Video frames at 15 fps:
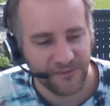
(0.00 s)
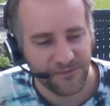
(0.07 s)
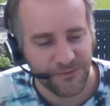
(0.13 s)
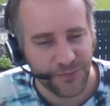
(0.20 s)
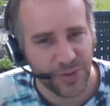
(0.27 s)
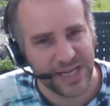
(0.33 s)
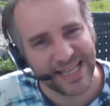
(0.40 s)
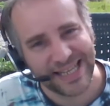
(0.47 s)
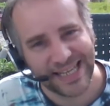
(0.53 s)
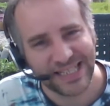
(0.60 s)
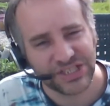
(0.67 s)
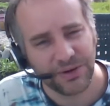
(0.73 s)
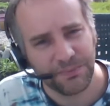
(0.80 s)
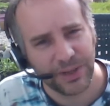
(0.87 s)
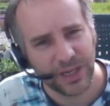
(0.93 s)
friendly
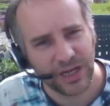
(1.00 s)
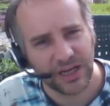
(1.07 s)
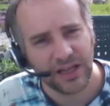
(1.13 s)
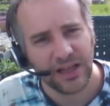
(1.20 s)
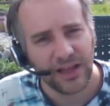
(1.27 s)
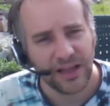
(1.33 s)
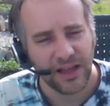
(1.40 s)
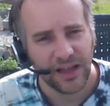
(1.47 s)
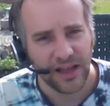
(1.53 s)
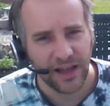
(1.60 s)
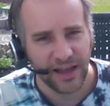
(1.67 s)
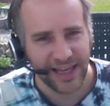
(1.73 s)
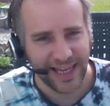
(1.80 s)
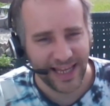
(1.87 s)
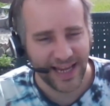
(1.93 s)
shipping
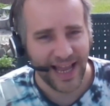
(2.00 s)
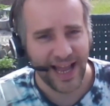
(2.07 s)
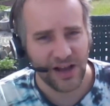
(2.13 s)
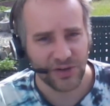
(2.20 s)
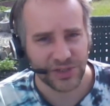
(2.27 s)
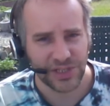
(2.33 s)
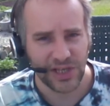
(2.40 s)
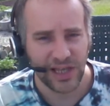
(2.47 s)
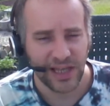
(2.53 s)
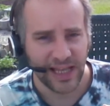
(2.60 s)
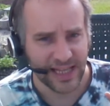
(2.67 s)
in-house.